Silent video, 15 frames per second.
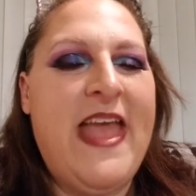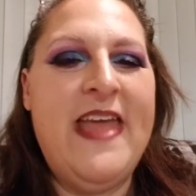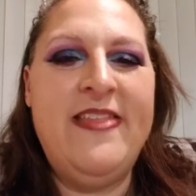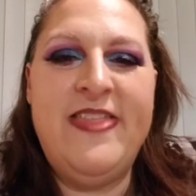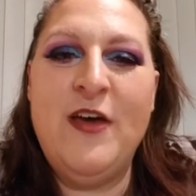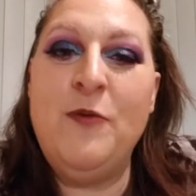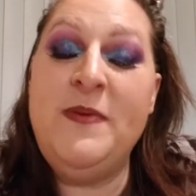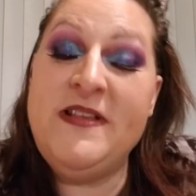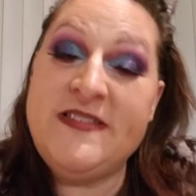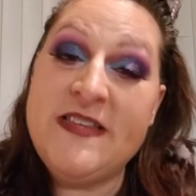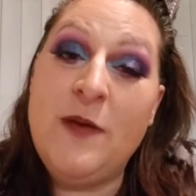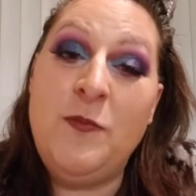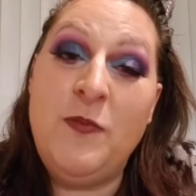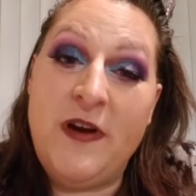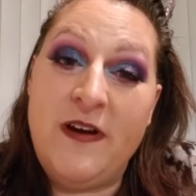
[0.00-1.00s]
they'll be
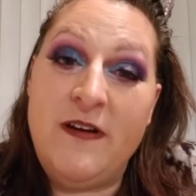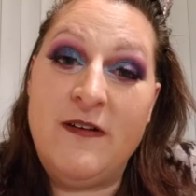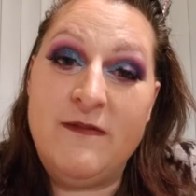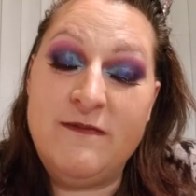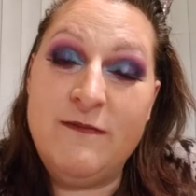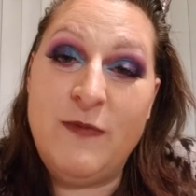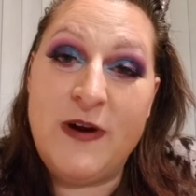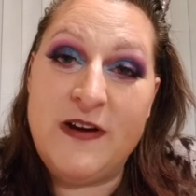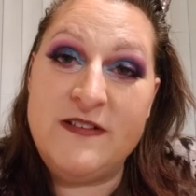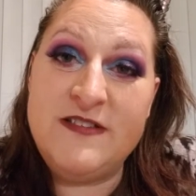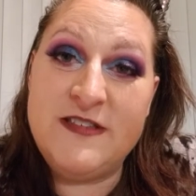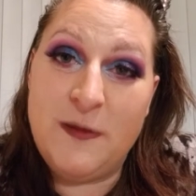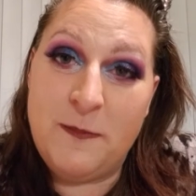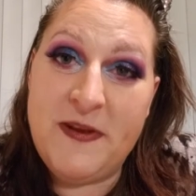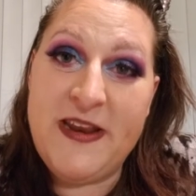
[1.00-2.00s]
somewhere where
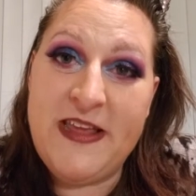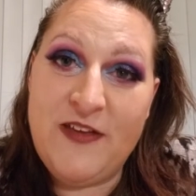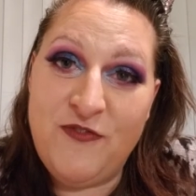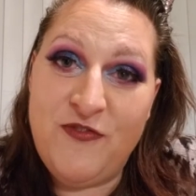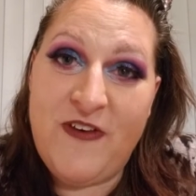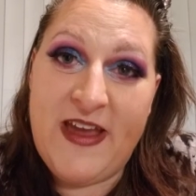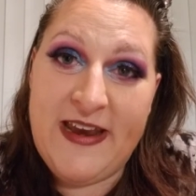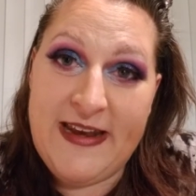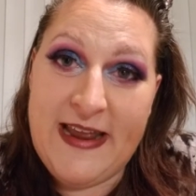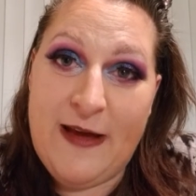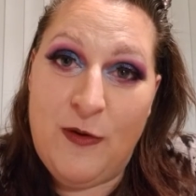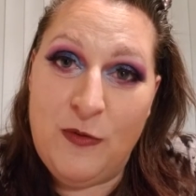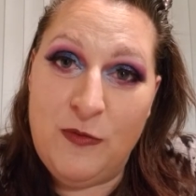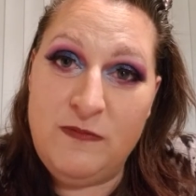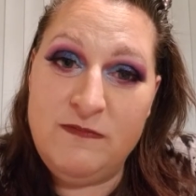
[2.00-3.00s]
somebody can find
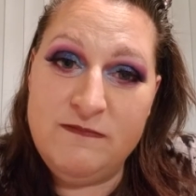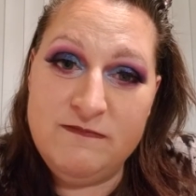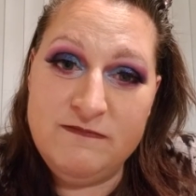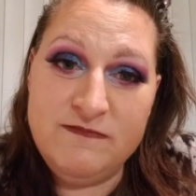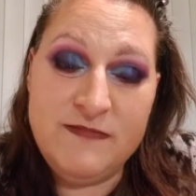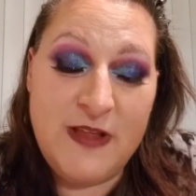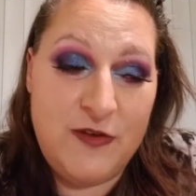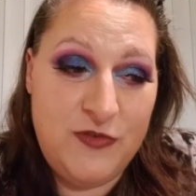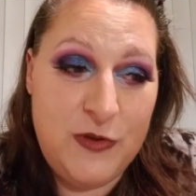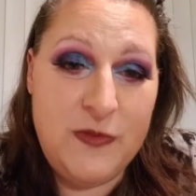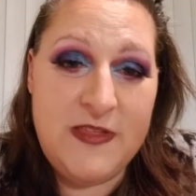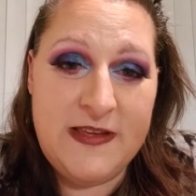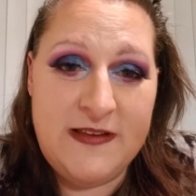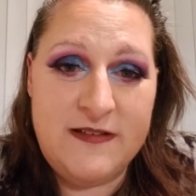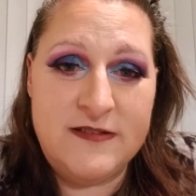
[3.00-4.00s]
out a few
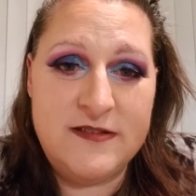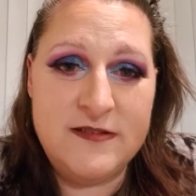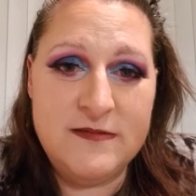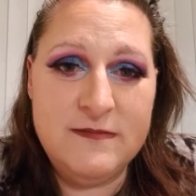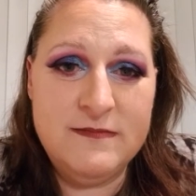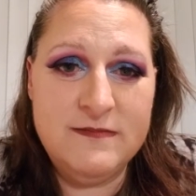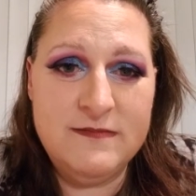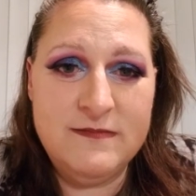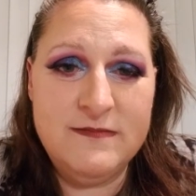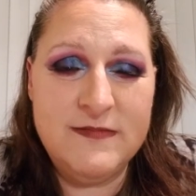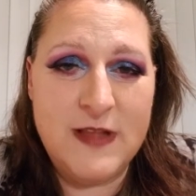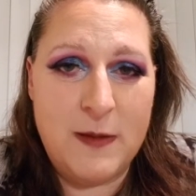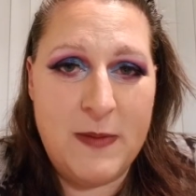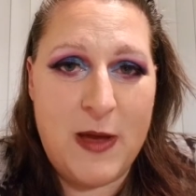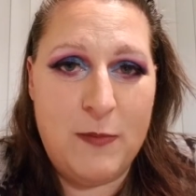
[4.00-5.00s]
things
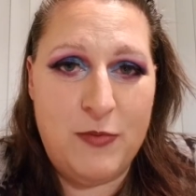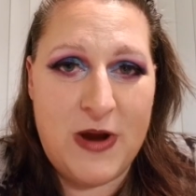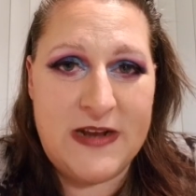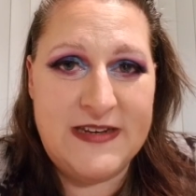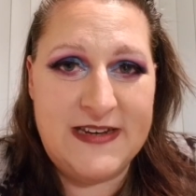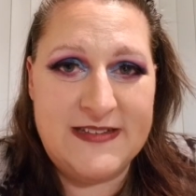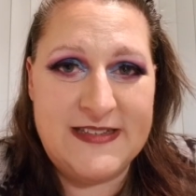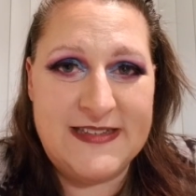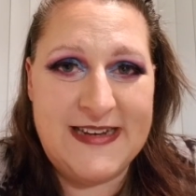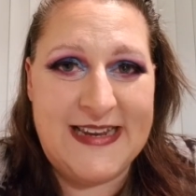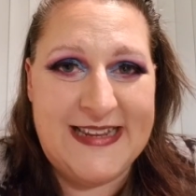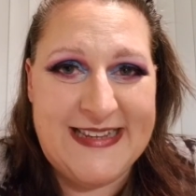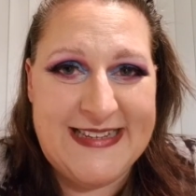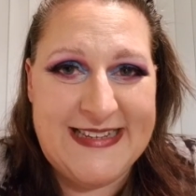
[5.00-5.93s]
about Brad Dixon.